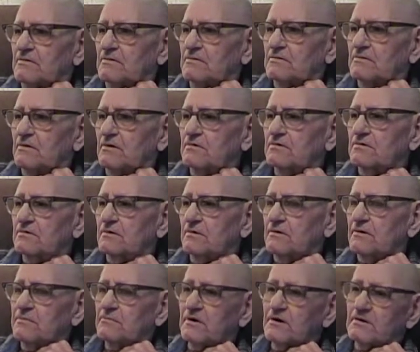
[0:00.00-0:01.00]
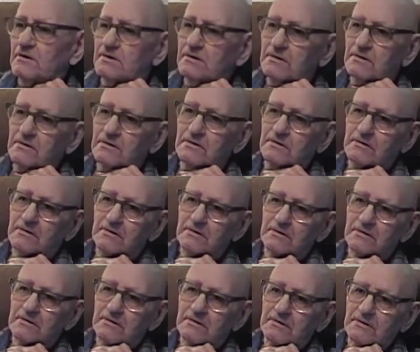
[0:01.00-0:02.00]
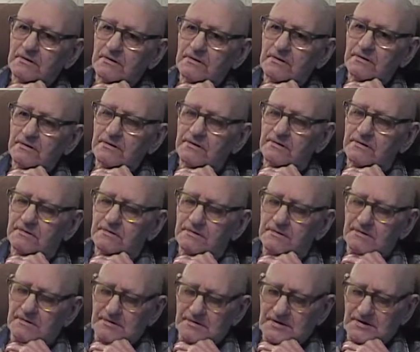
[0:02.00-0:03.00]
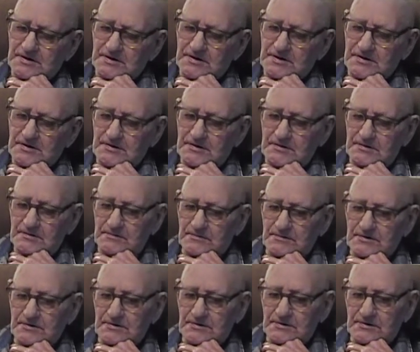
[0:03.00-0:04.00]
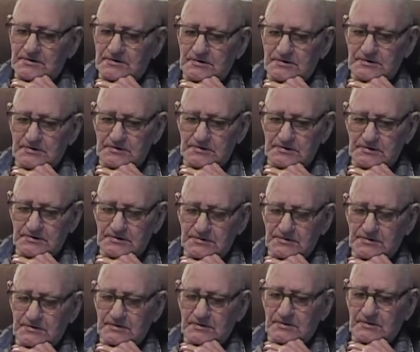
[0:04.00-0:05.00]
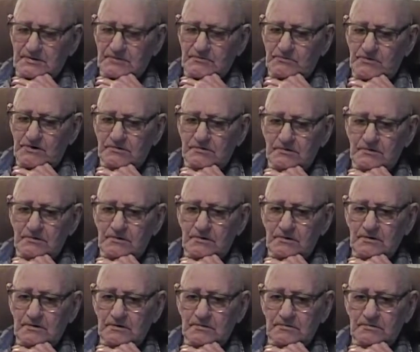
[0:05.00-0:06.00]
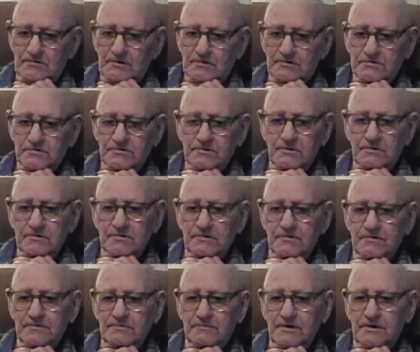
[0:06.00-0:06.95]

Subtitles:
lost a lot of money at it. My brother-in-law lost all his